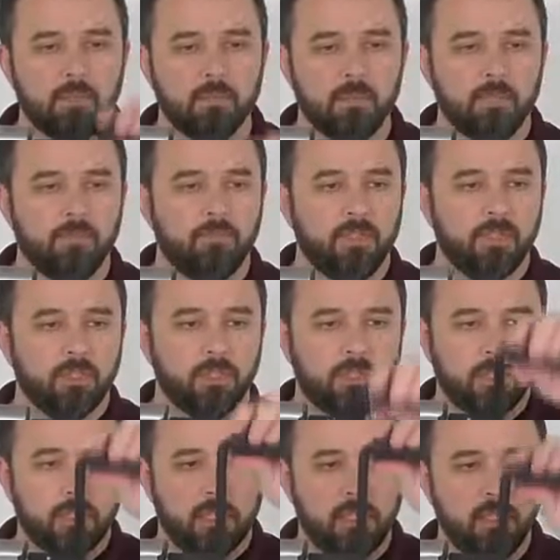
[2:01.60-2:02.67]

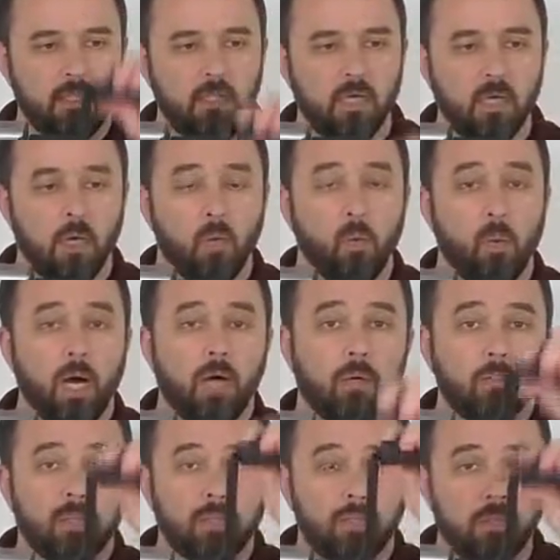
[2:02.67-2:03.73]
efficiency while
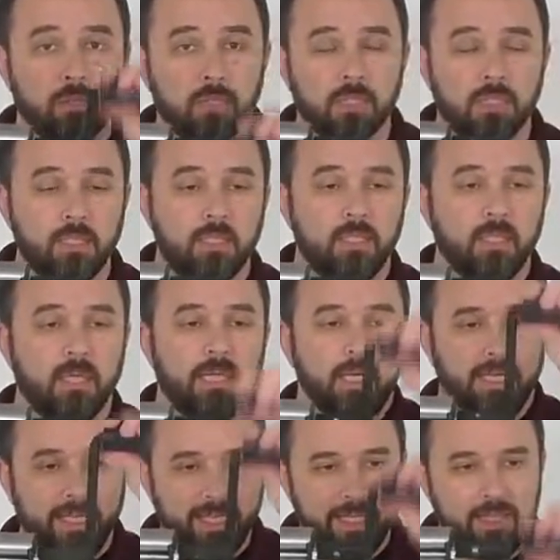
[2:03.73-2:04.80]
reducing
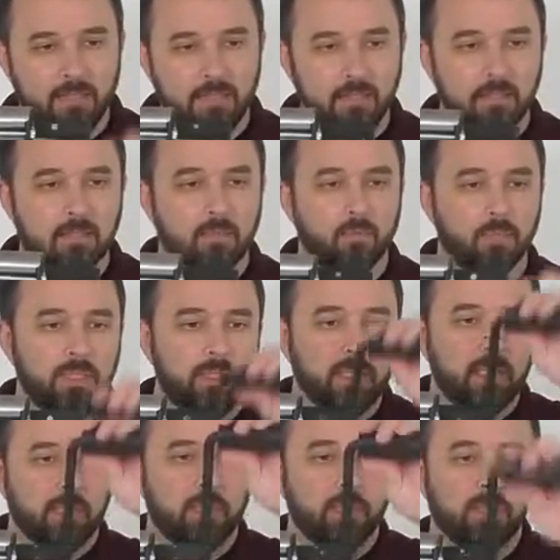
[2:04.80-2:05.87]
heat
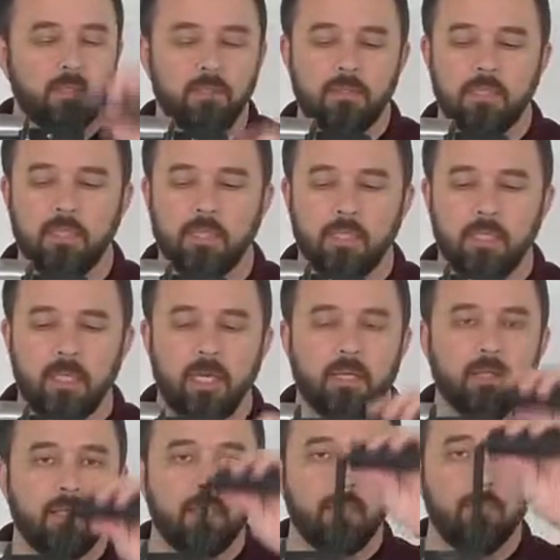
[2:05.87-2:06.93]
retention
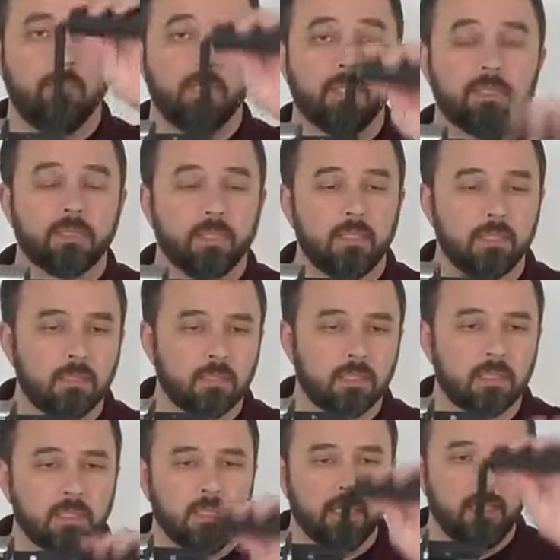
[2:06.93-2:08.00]
and the built-in
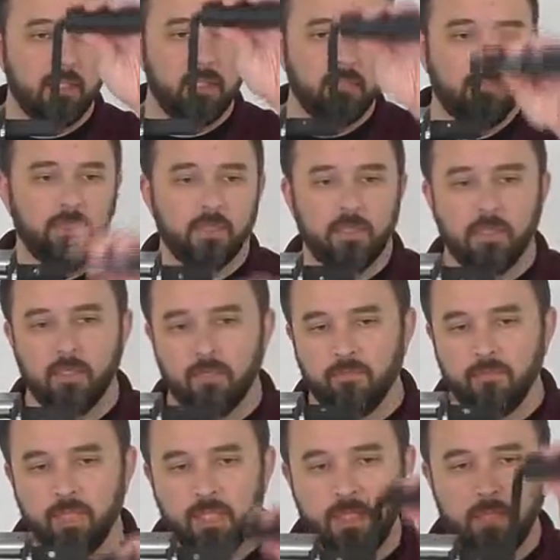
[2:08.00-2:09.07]
sleeve
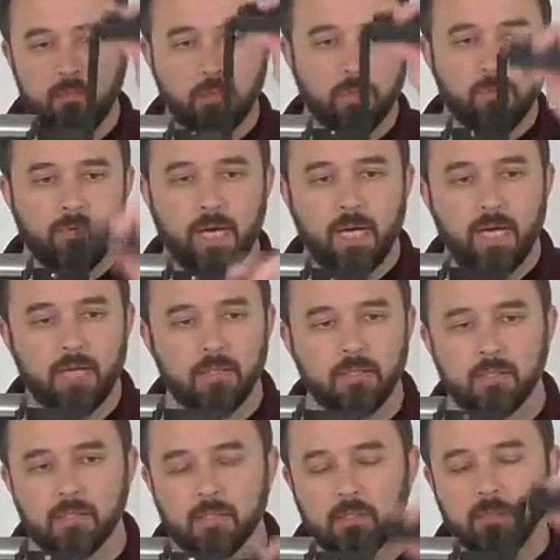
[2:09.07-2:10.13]
fitting
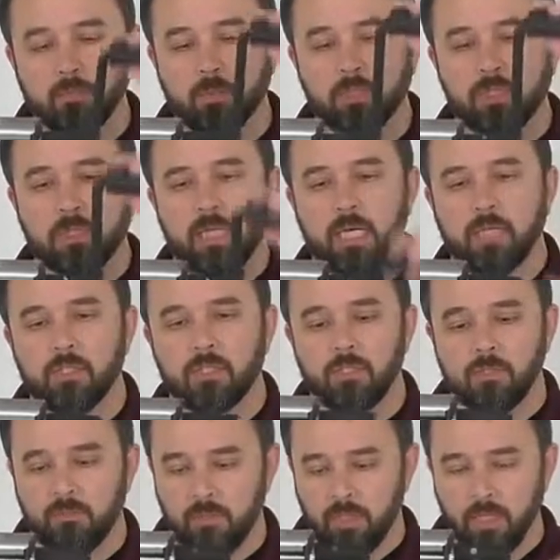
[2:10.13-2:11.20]
provides
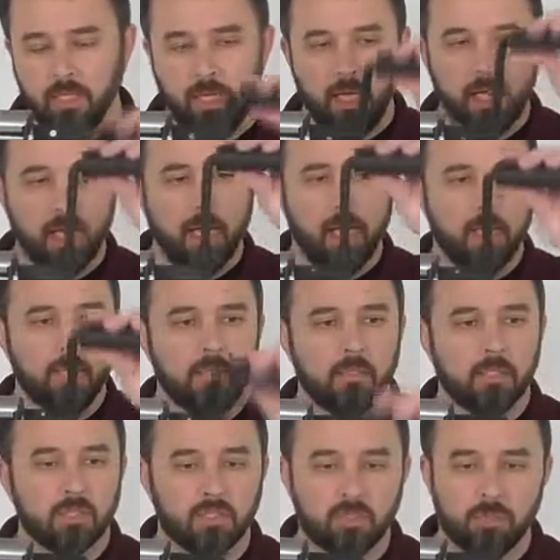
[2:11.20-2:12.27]
protection and
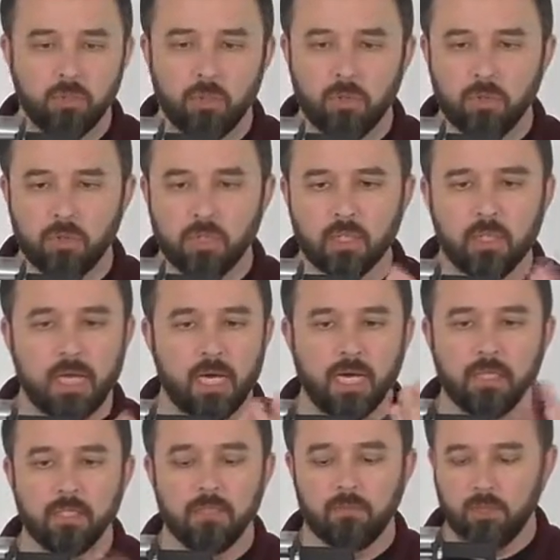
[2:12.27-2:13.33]
a smooth
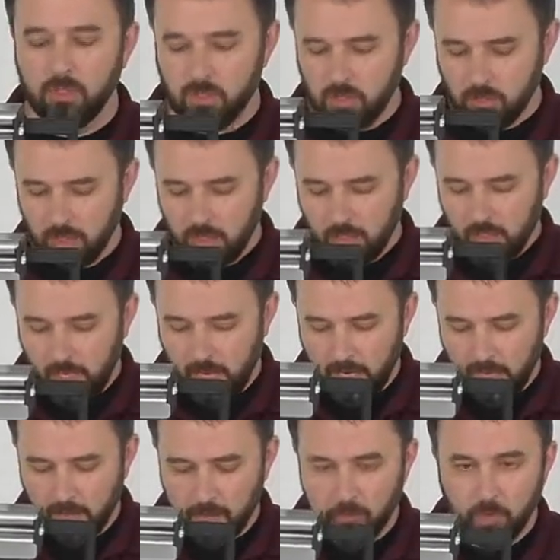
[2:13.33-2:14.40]
glide. And just
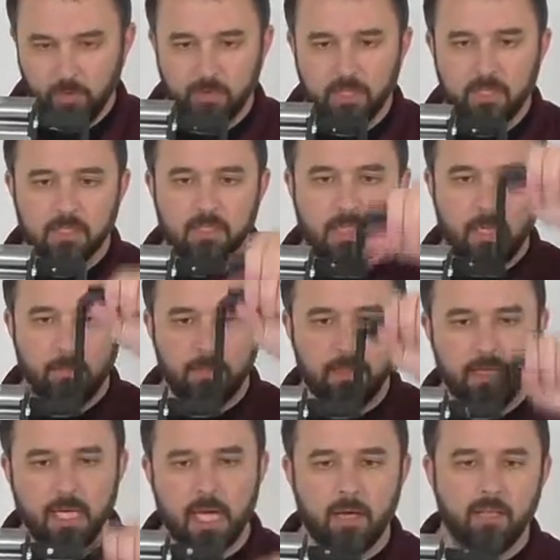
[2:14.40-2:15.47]
uh, moving this up and
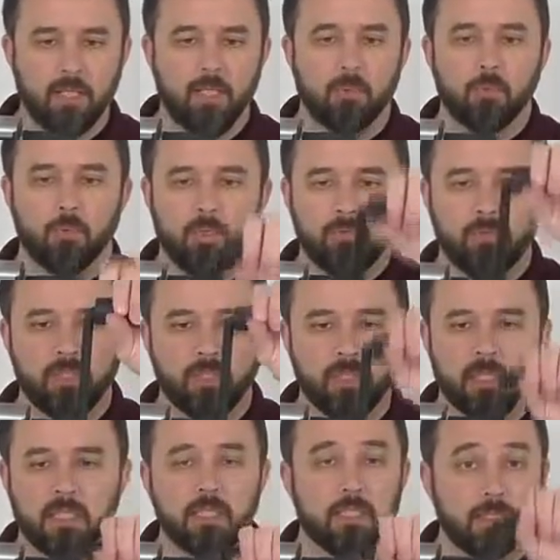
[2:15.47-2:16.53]
down here briefly,
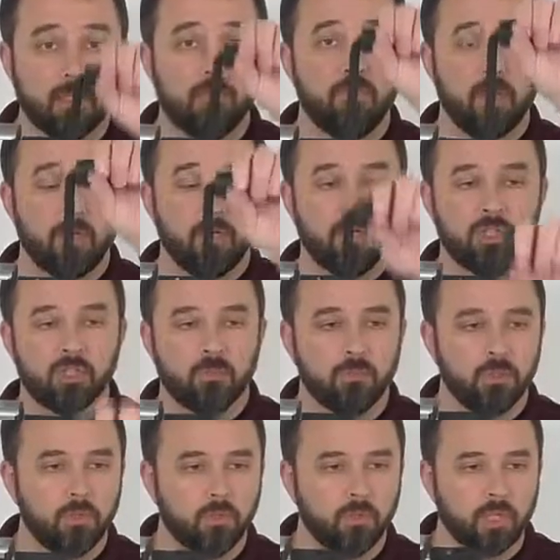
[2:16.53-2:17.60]
it is a very
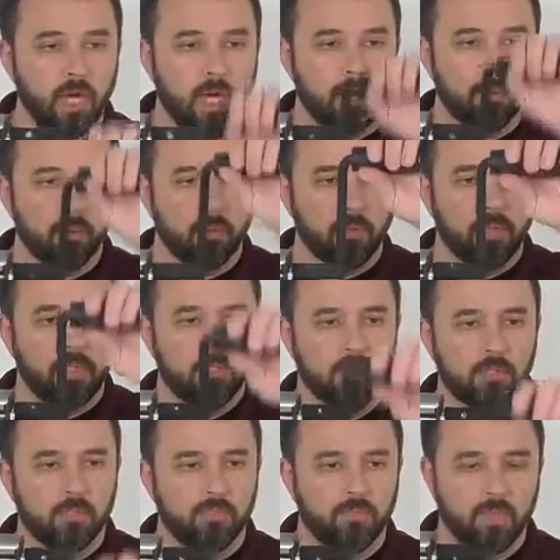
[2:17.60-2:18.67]
smooth
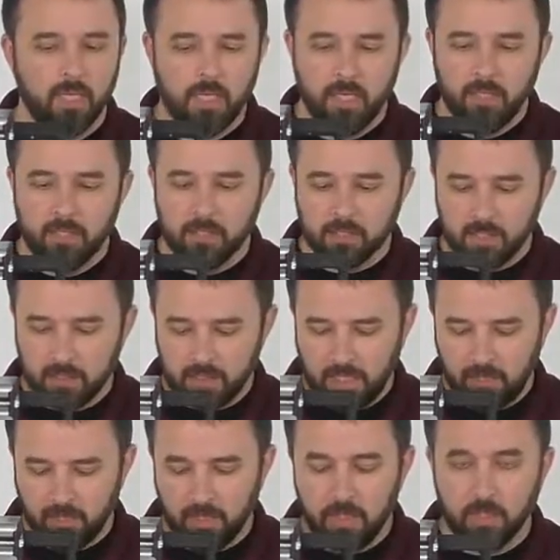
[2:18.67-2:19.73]
operation. This does
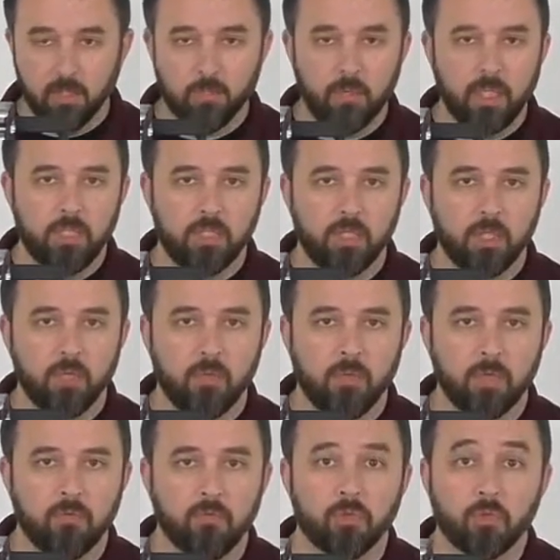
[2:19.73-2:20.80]
have a gear ratio
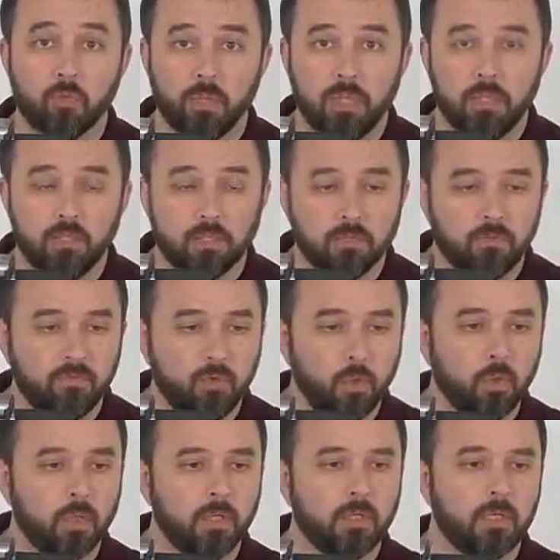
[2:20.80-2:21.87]
of three to
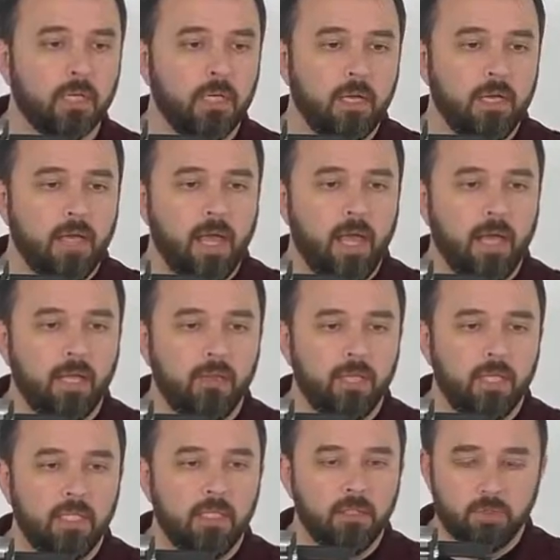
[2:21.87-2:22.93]
four and
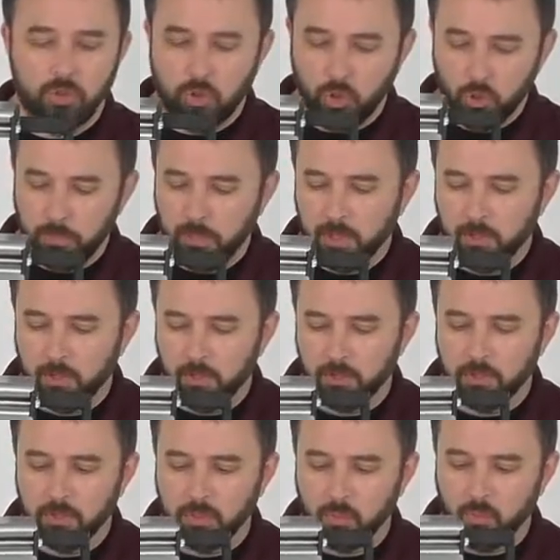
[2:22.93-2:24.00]
the tubular
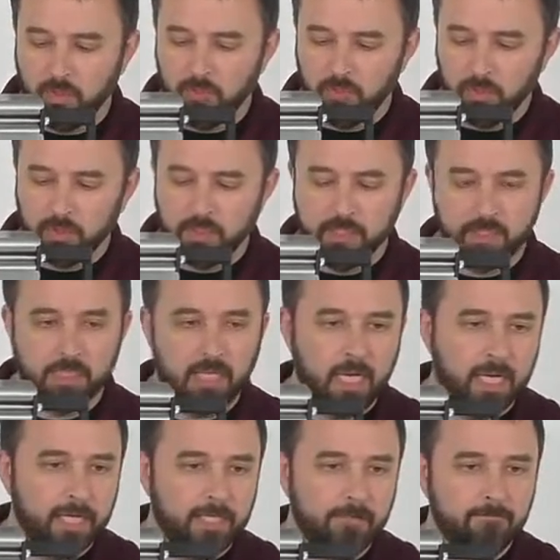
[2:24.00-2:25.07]
swivel
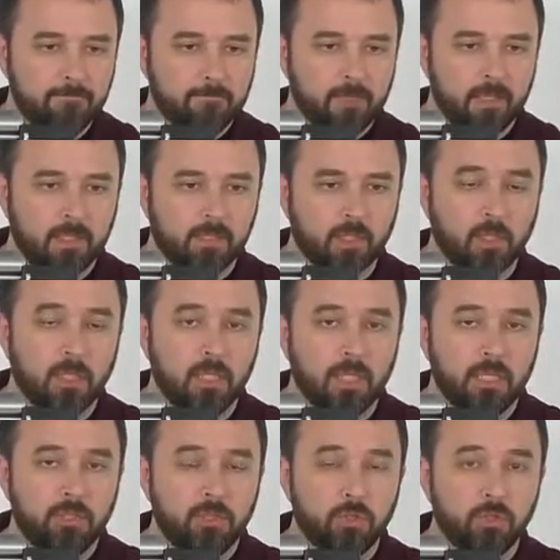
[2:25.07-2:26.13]
design is gonna
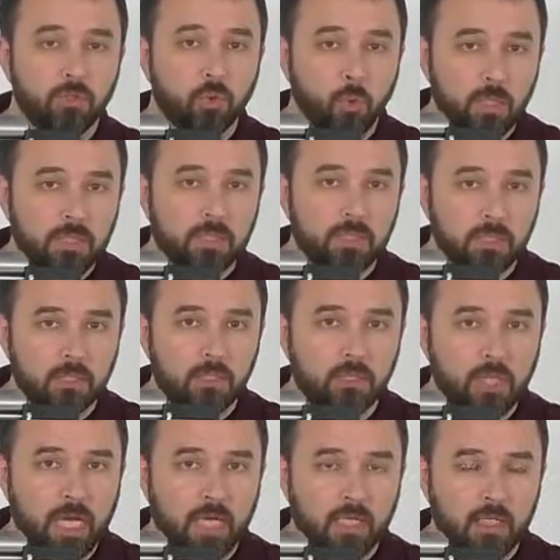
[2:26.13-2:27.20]
let you twist this
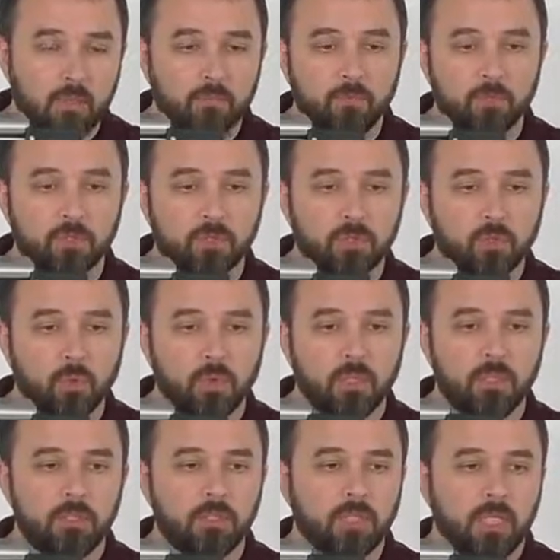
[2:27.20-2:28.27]
jack up for
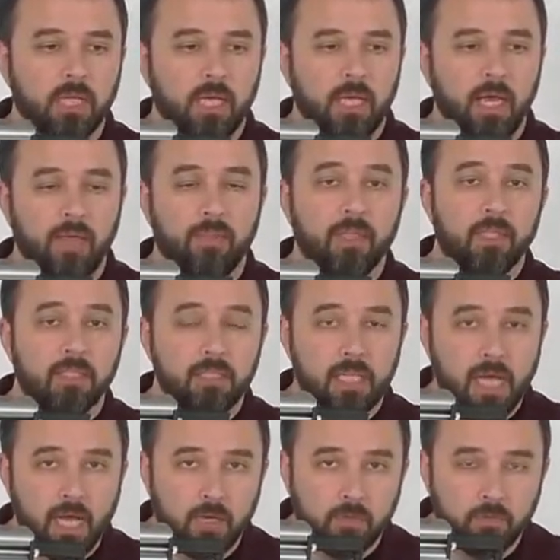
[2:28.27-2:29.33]
storage and then
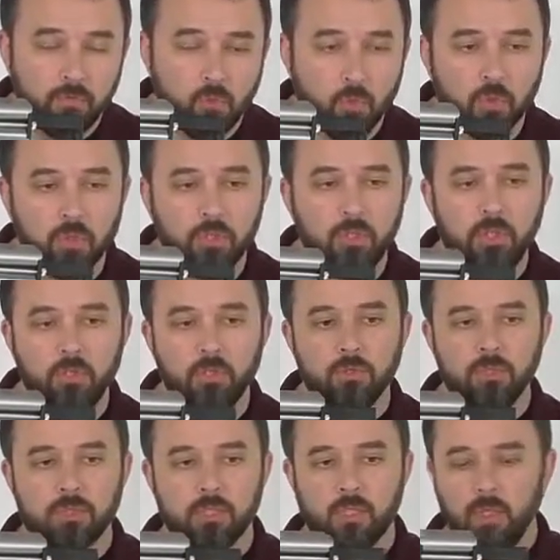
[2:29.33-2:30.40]
down for
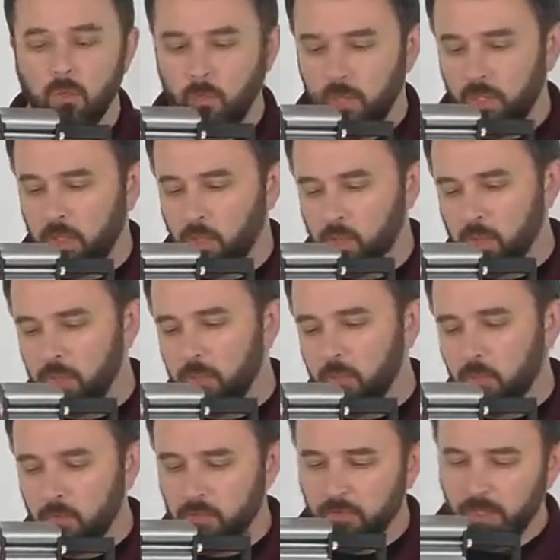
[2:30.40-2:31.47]
use when you
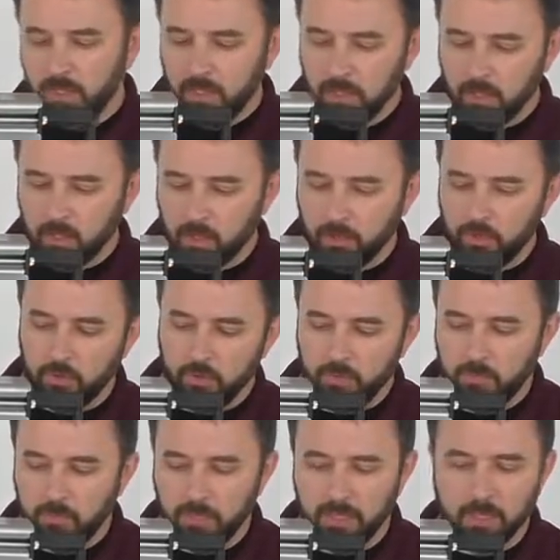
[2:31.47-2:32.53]
remove the
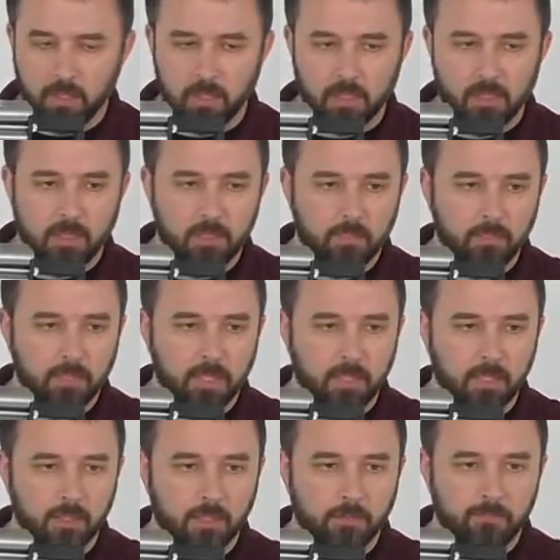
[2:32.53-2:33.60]
included pin and clip
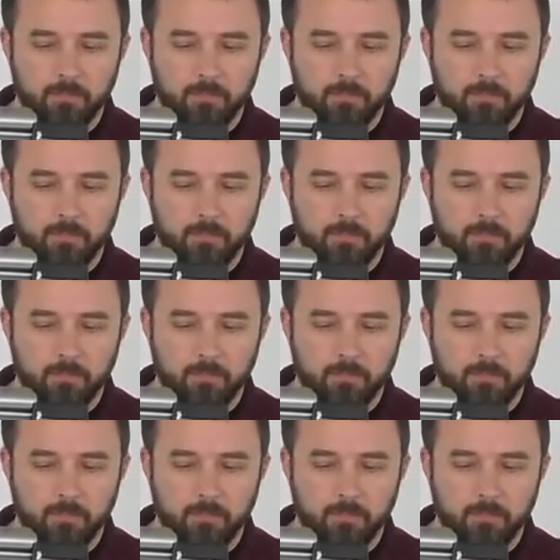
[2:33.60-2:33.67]
here.